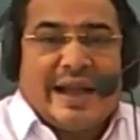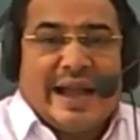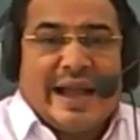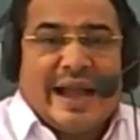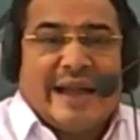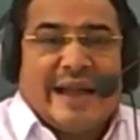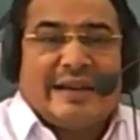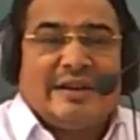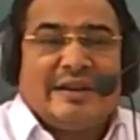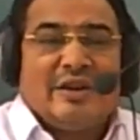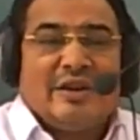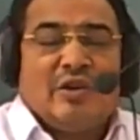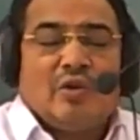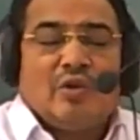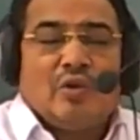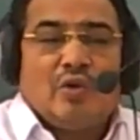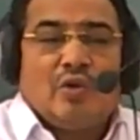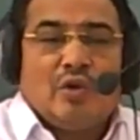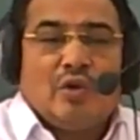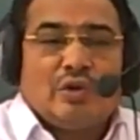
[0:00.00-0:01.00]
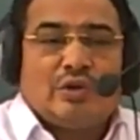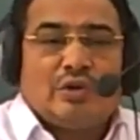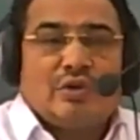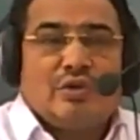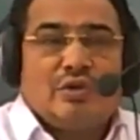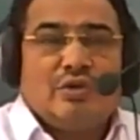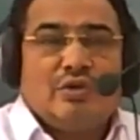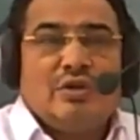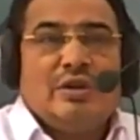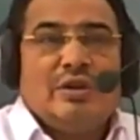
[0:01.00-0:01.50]
and go
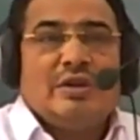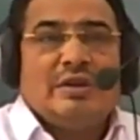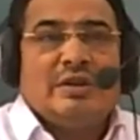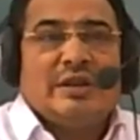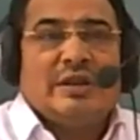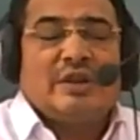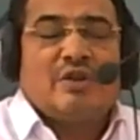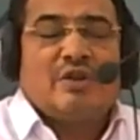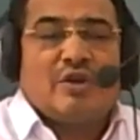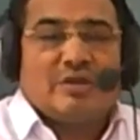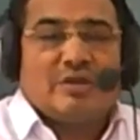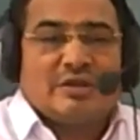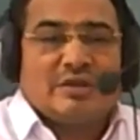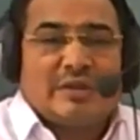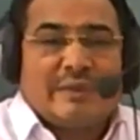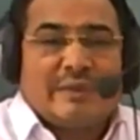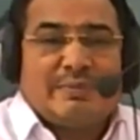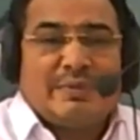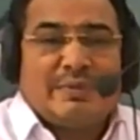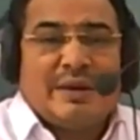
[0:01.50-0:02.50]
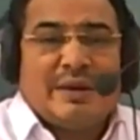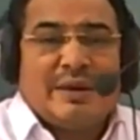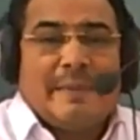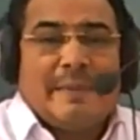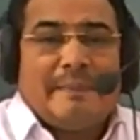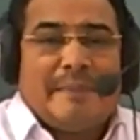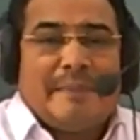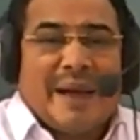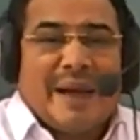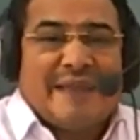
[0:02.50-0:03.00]
through the concept
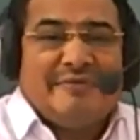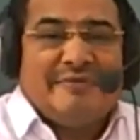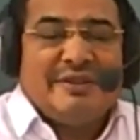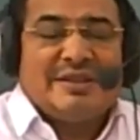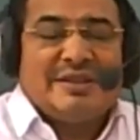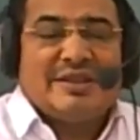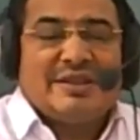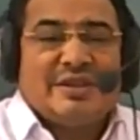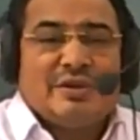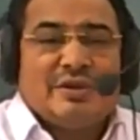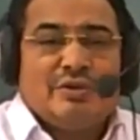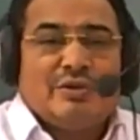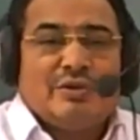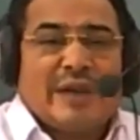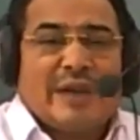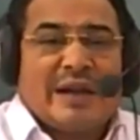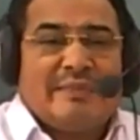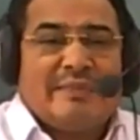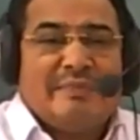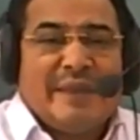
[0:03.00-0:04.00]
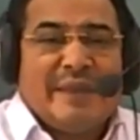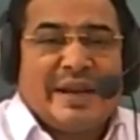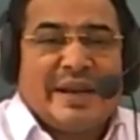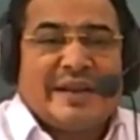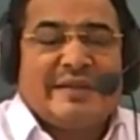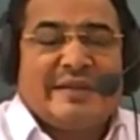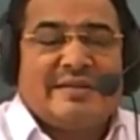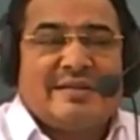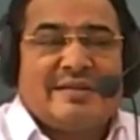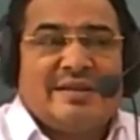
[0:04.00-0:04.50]
by which you can
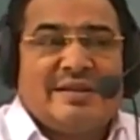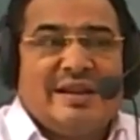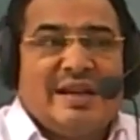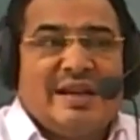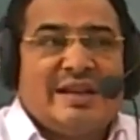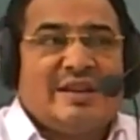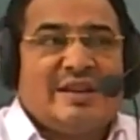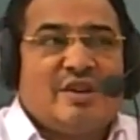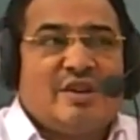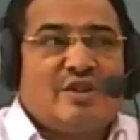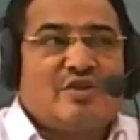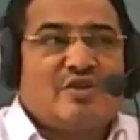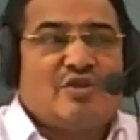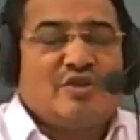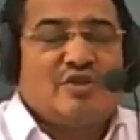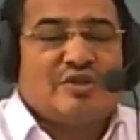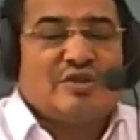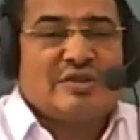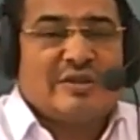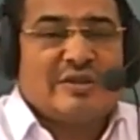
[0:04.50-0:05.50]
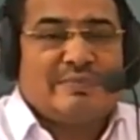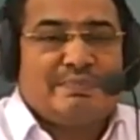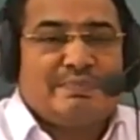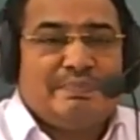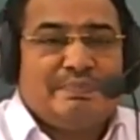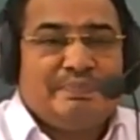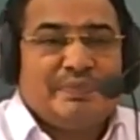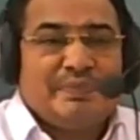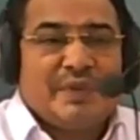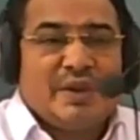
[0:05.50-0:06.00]
make it clear your concept.
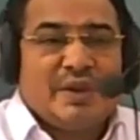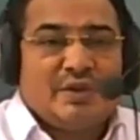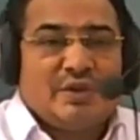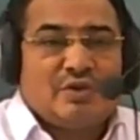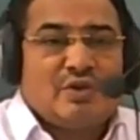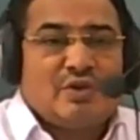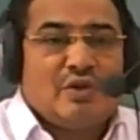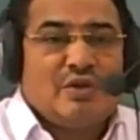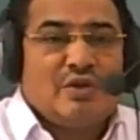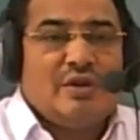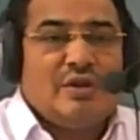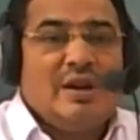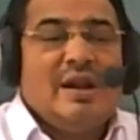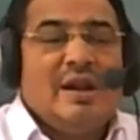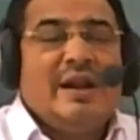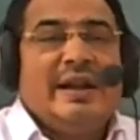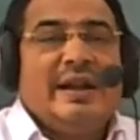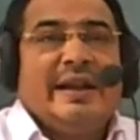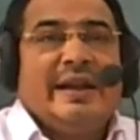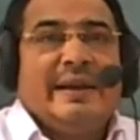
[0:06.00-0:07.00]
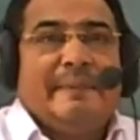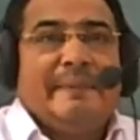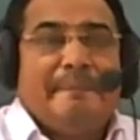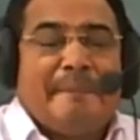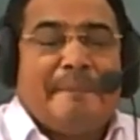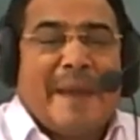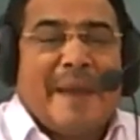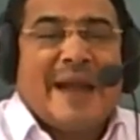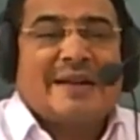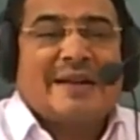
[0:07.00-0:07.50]
So
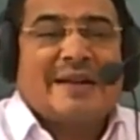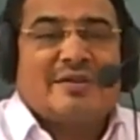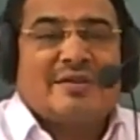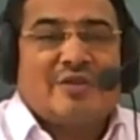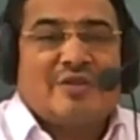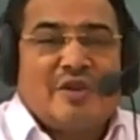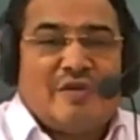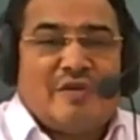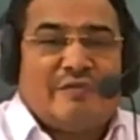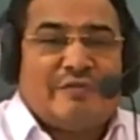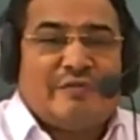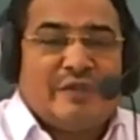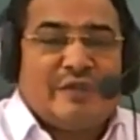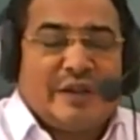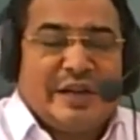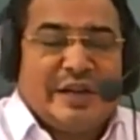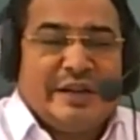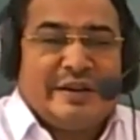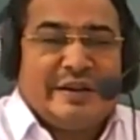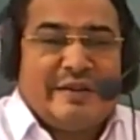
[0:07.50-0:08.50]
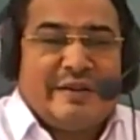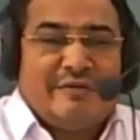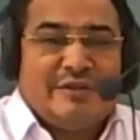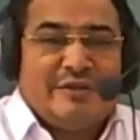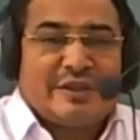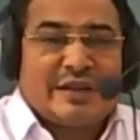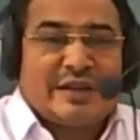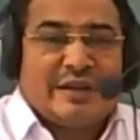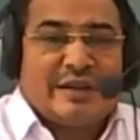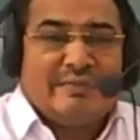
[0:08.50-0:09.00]
impact of Green
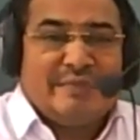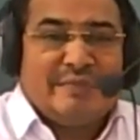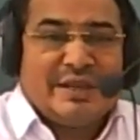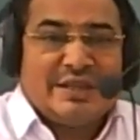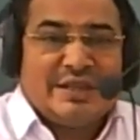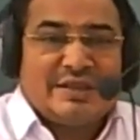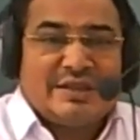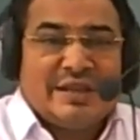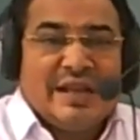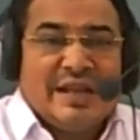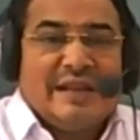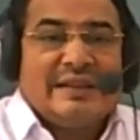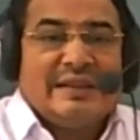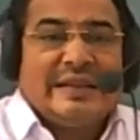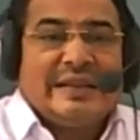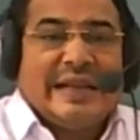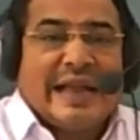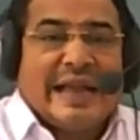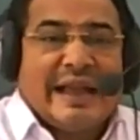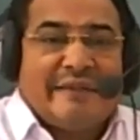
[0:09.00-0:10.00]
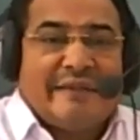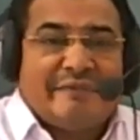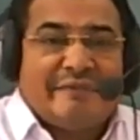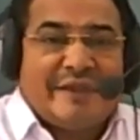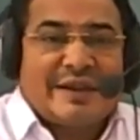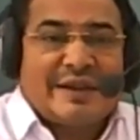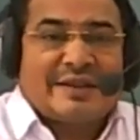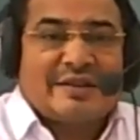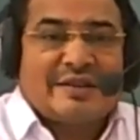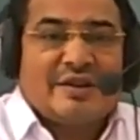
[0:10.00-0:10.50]
Revolution means the
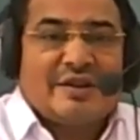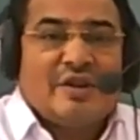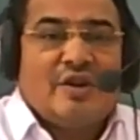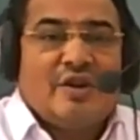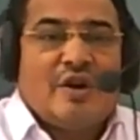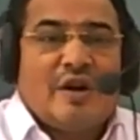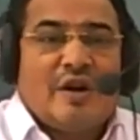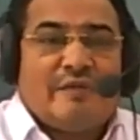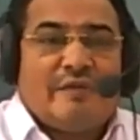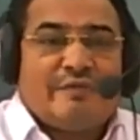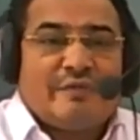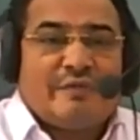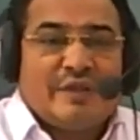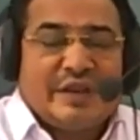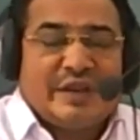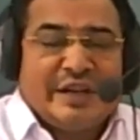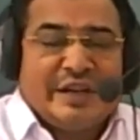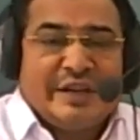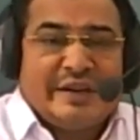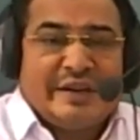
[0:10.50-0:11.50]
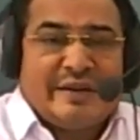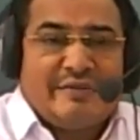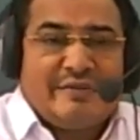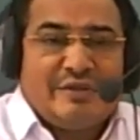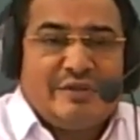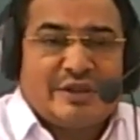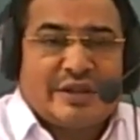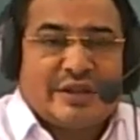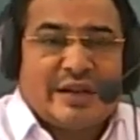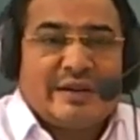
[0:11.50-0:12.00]
effect of Green
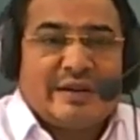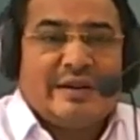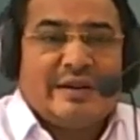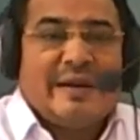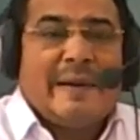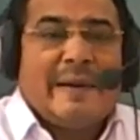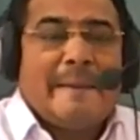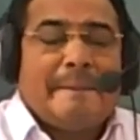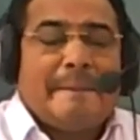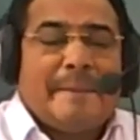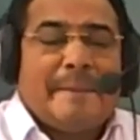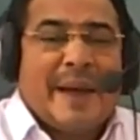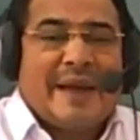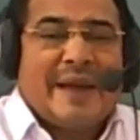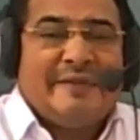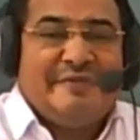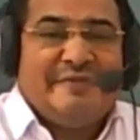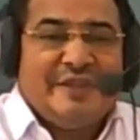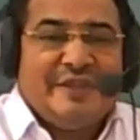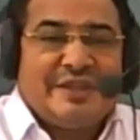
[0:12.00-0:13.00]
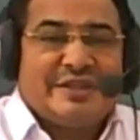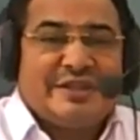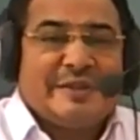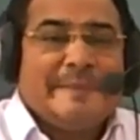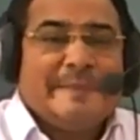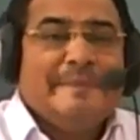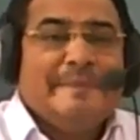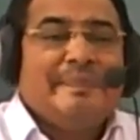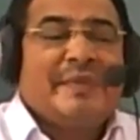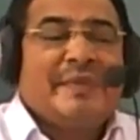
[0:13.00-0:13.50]
Revolution by which
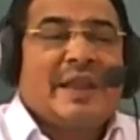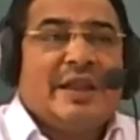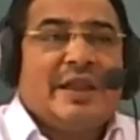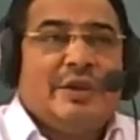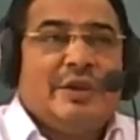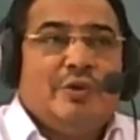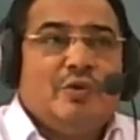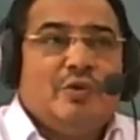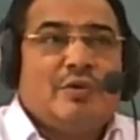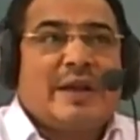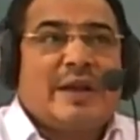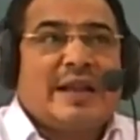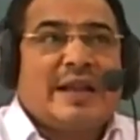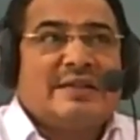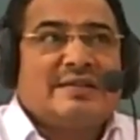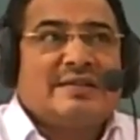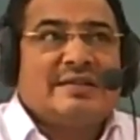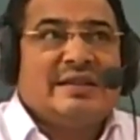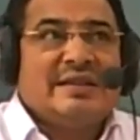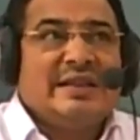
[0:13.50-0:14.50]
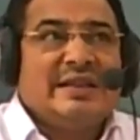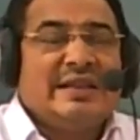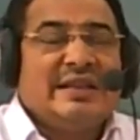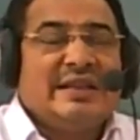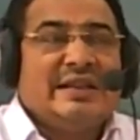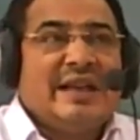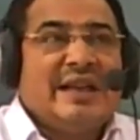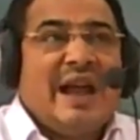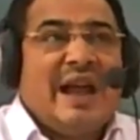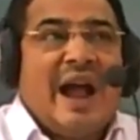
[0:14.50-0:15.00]
you can see
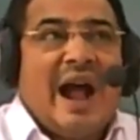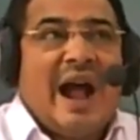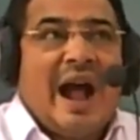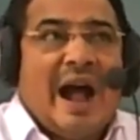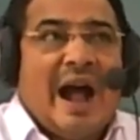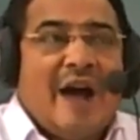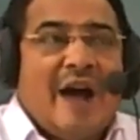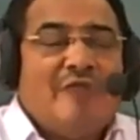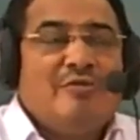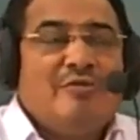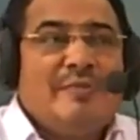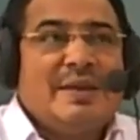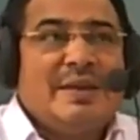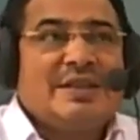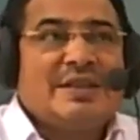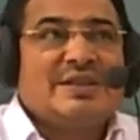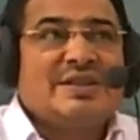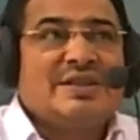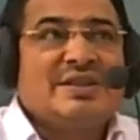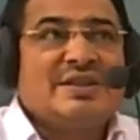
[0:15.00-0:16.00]
how much